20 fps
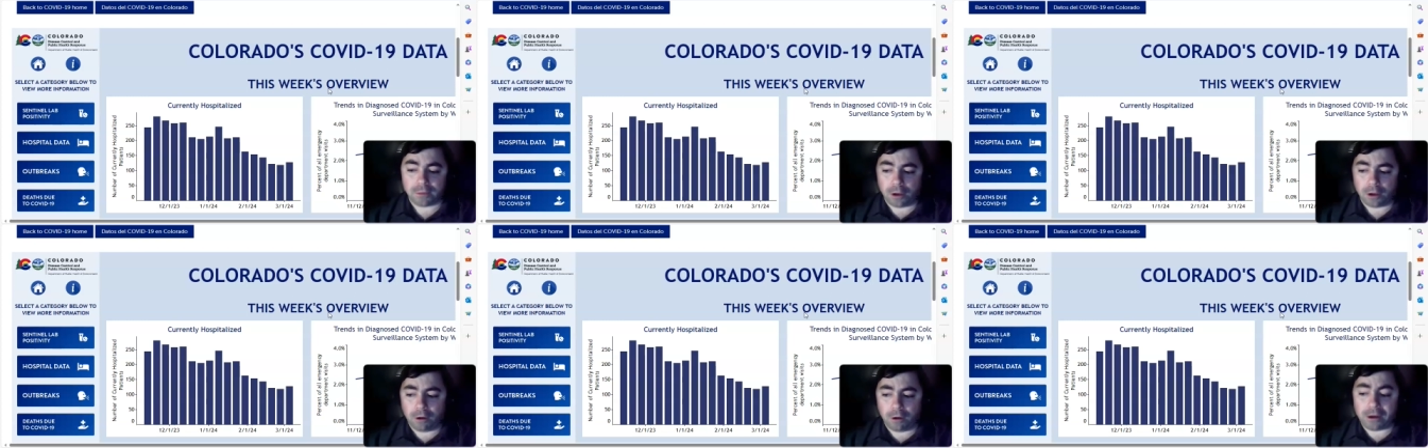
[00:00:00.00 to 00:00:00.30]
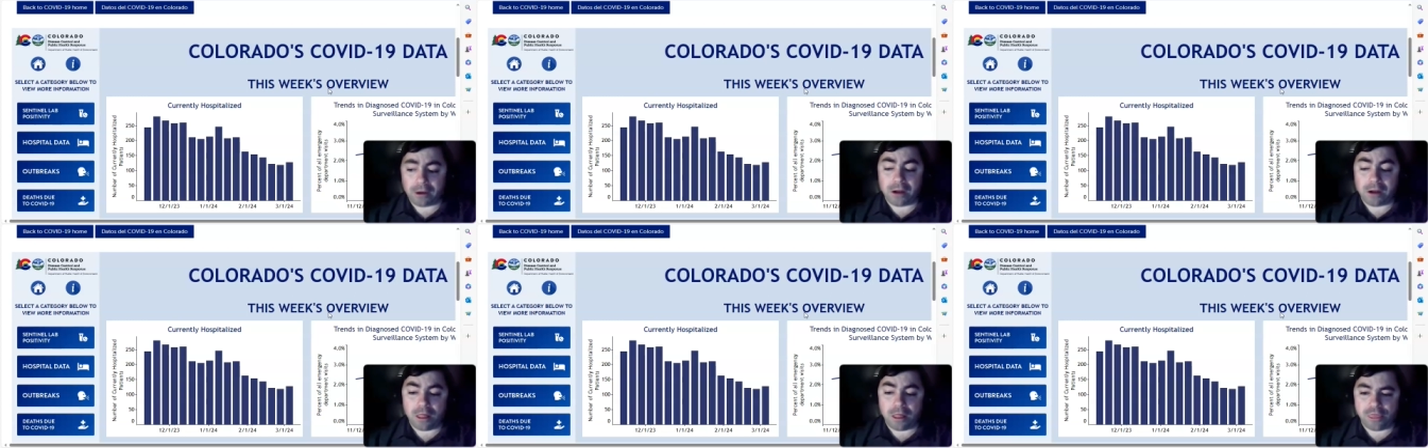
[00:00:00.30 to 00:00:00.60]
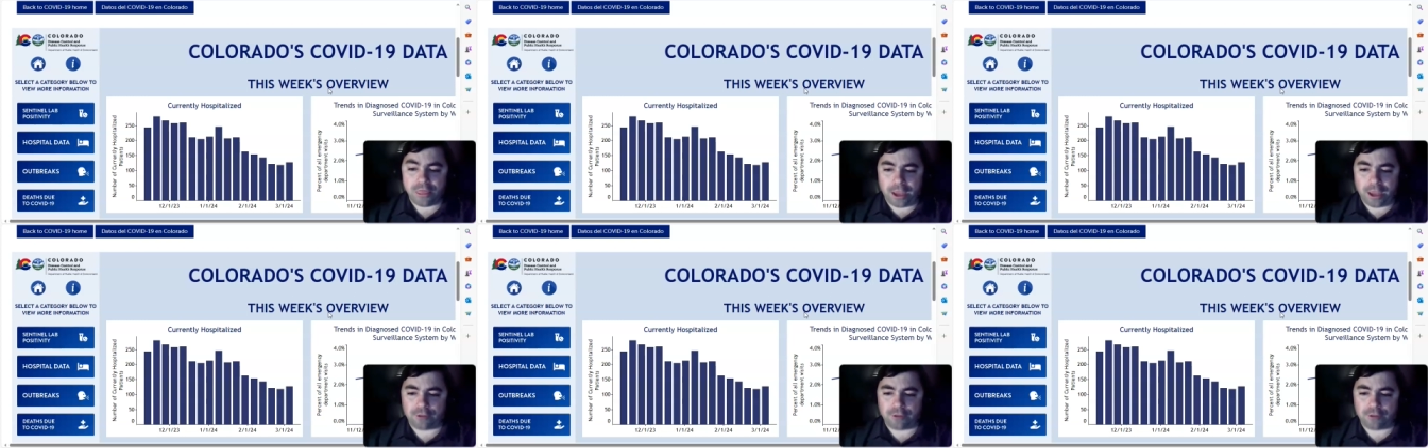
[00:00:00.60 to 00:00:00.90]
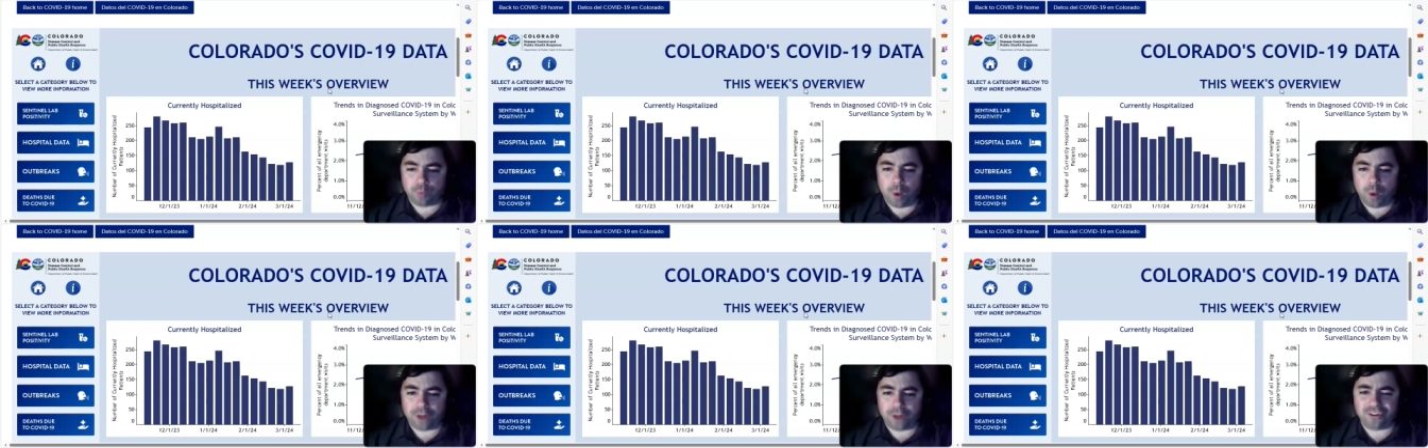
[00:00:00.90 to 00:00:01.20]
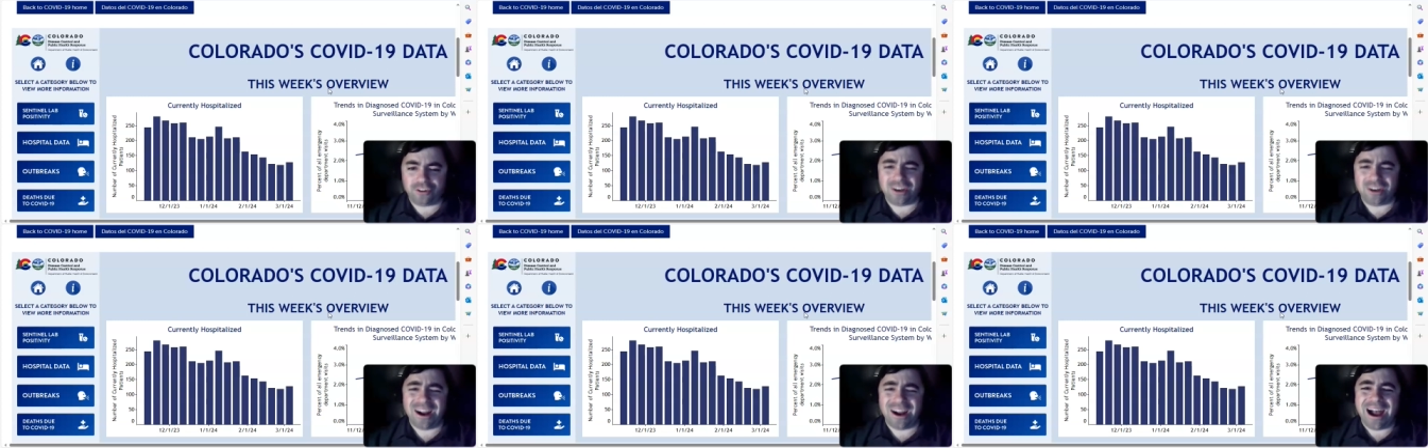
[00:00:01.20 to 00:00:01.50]
All right, thanks for
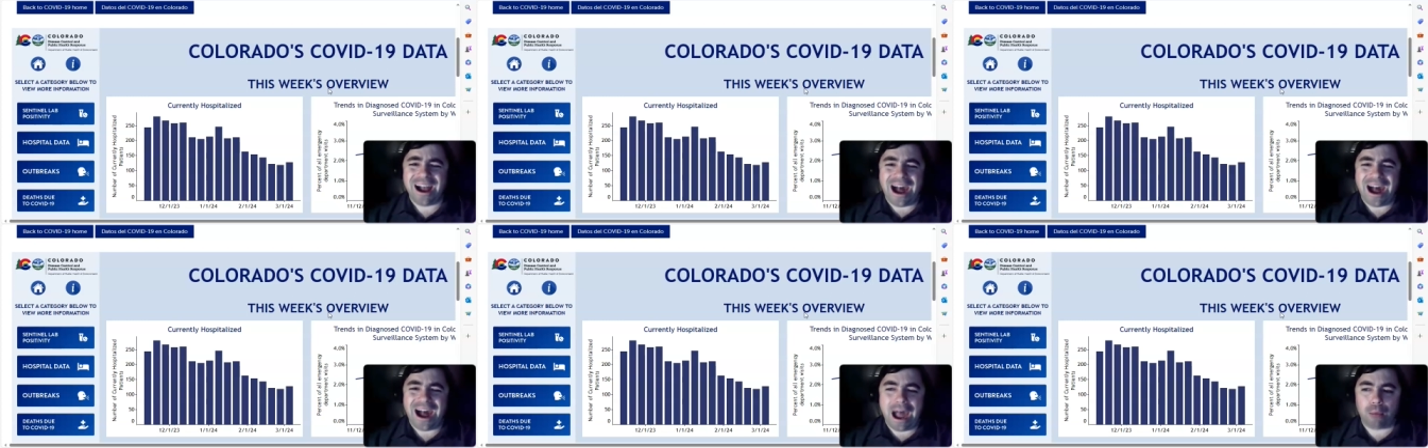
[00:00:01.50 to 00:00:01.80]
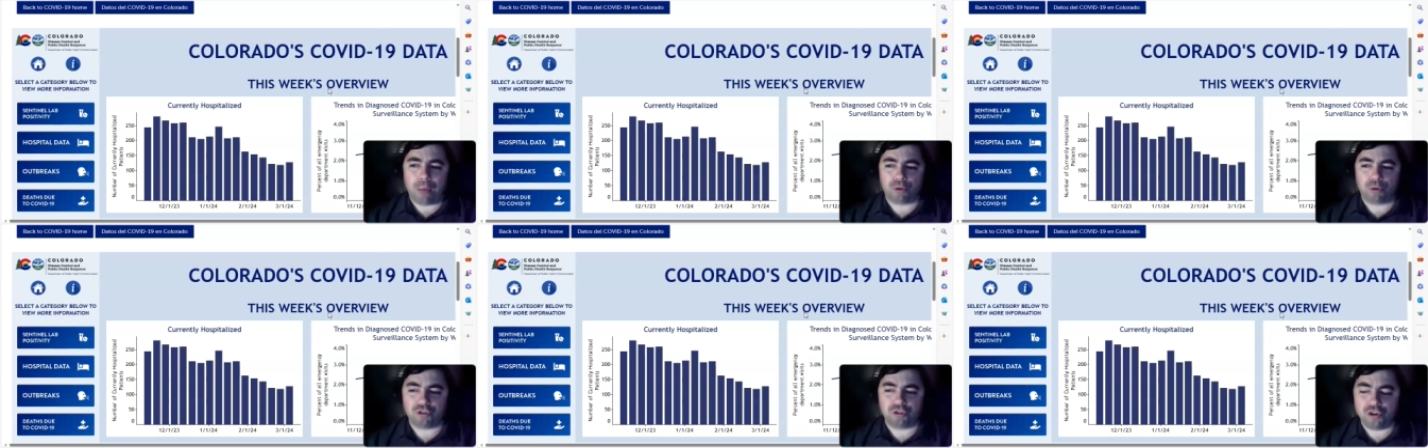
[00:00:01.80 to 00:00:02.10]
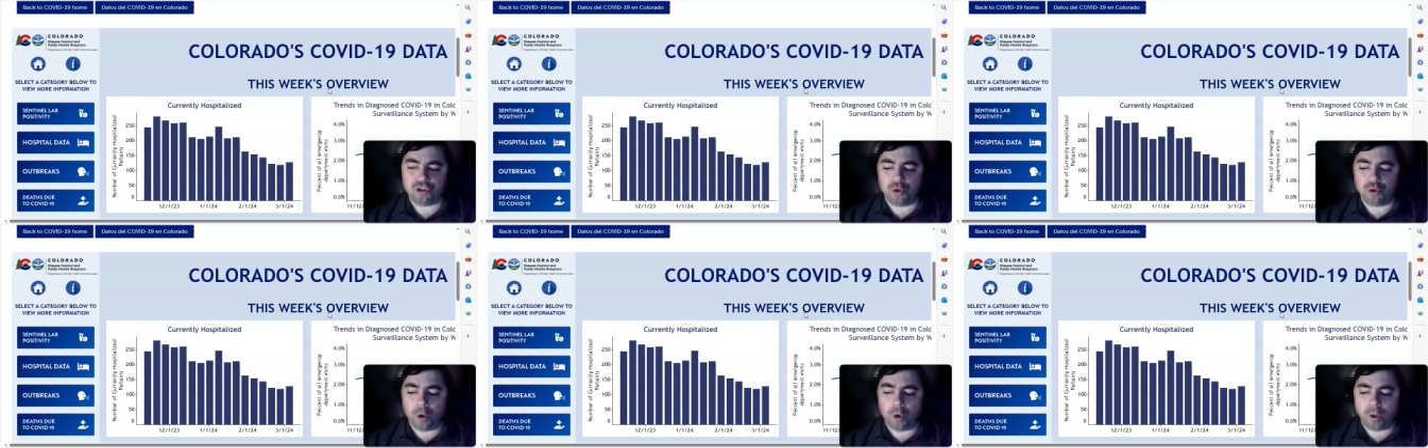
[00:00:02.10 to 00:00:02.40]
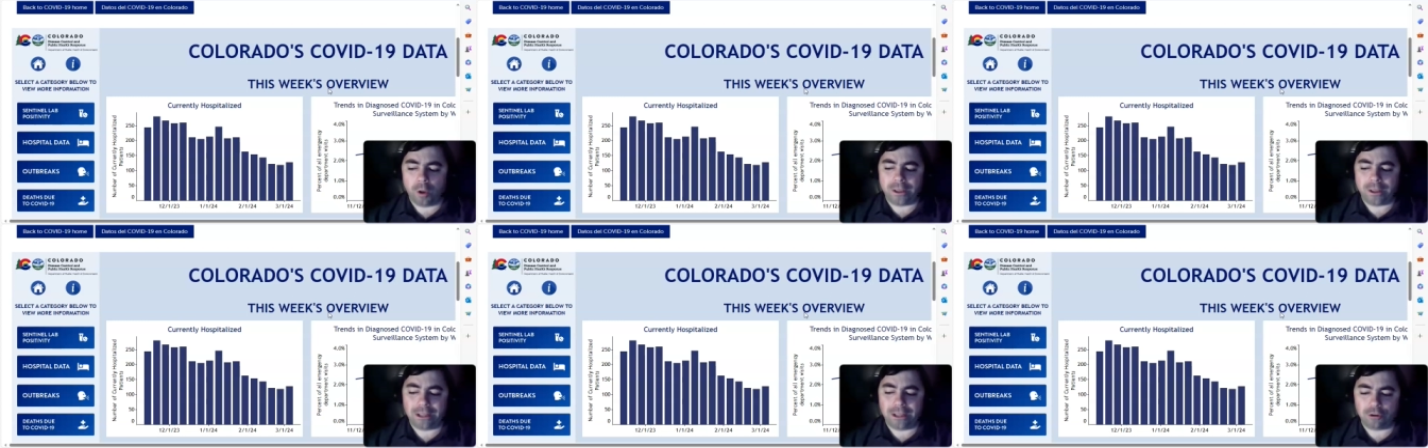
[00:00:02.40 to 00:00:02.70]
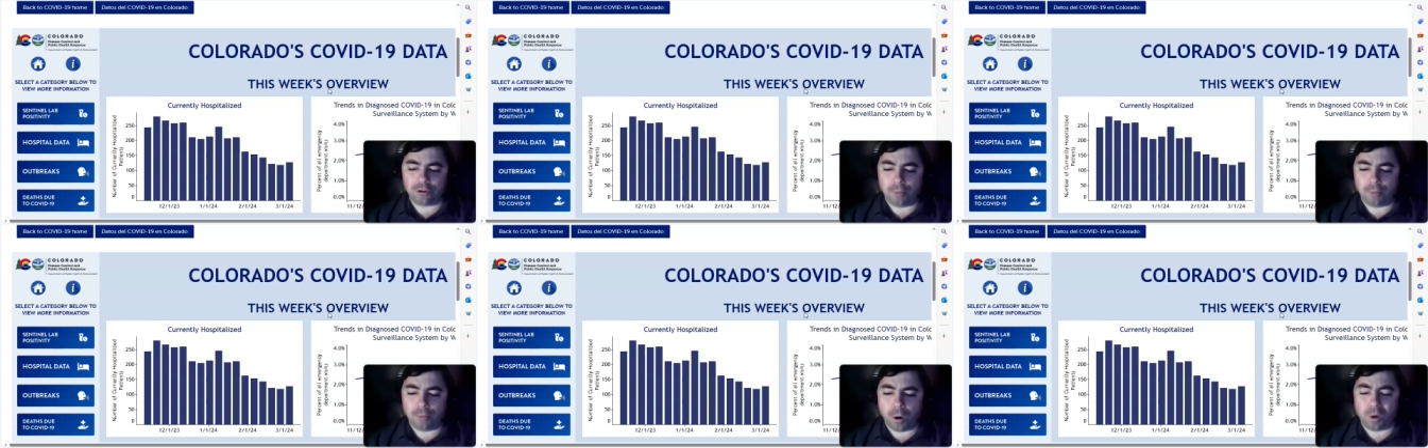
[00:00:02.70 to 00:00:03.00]
watching. I will see you all again
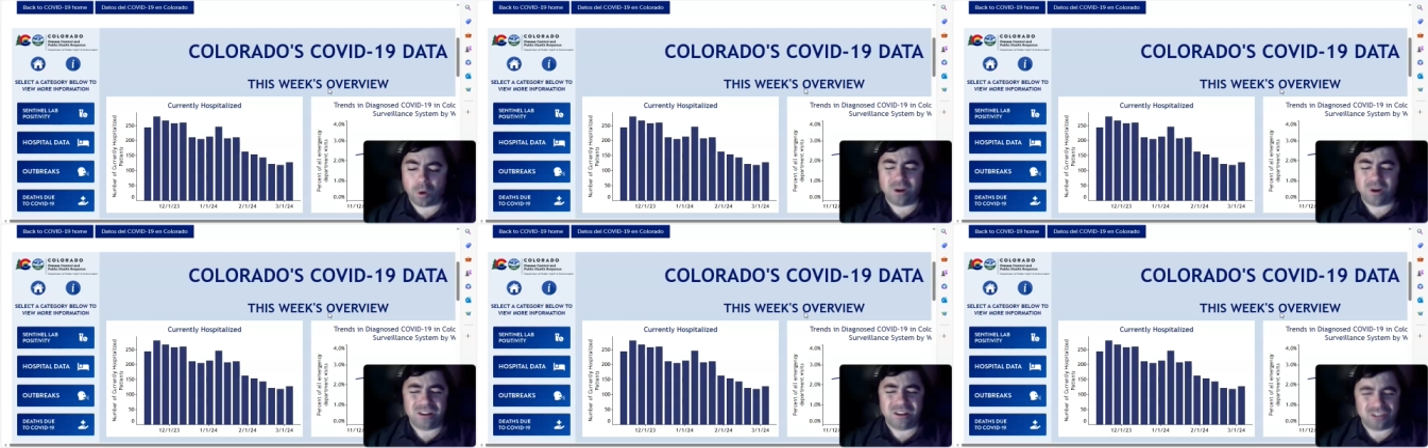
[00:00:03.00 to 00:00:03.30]
tomorrow.